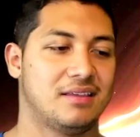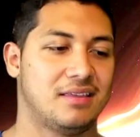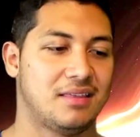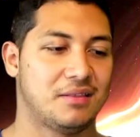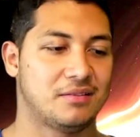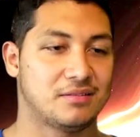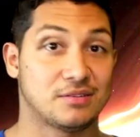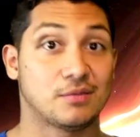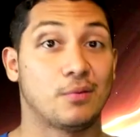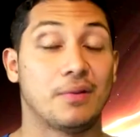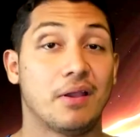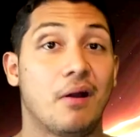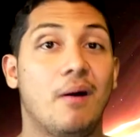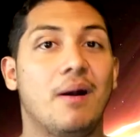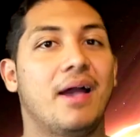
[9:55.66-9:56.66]
And so we
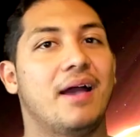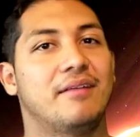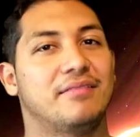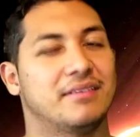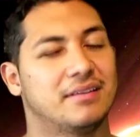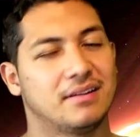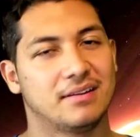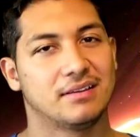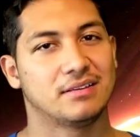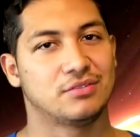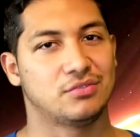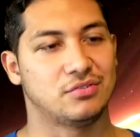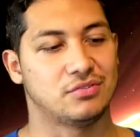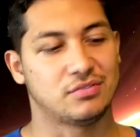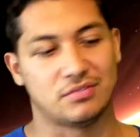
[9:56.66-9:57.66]
all have it.
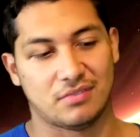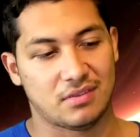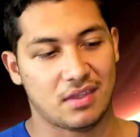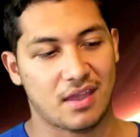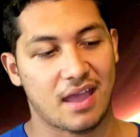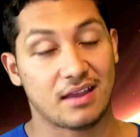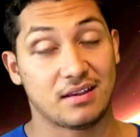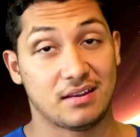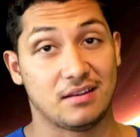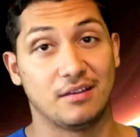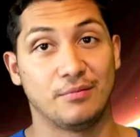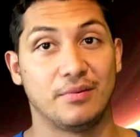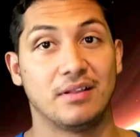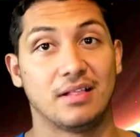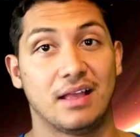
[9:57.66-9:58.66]
It's just I didn't
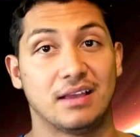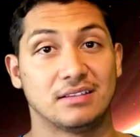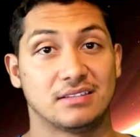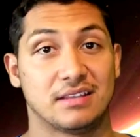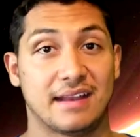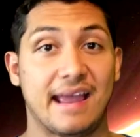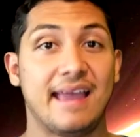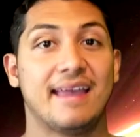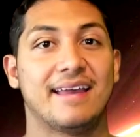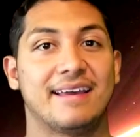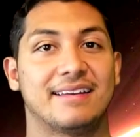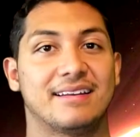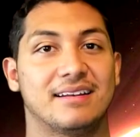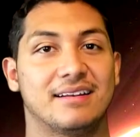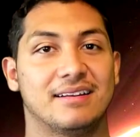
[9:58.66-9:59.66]
realize that I
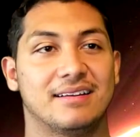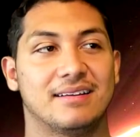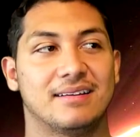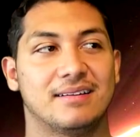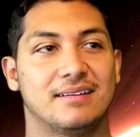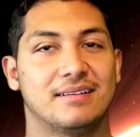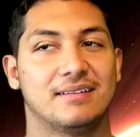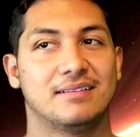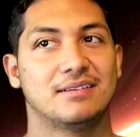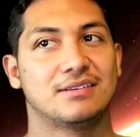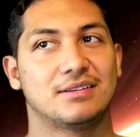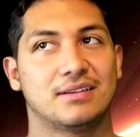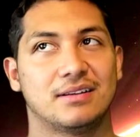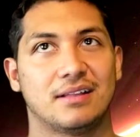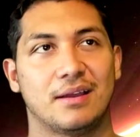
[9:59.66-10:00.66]
had it
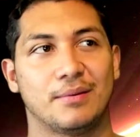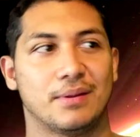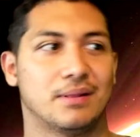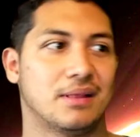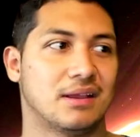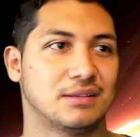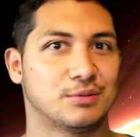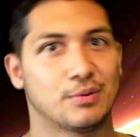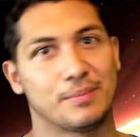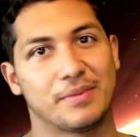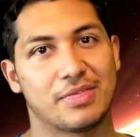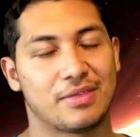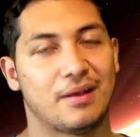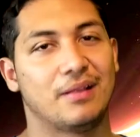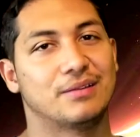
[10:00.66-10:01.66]
until I realized what
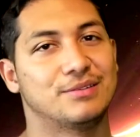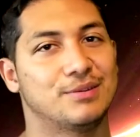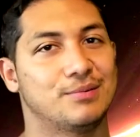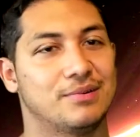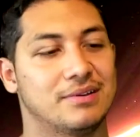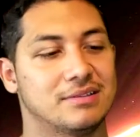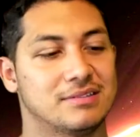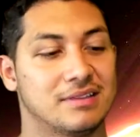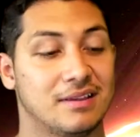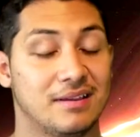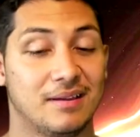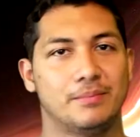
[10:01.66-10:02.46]
mythology was.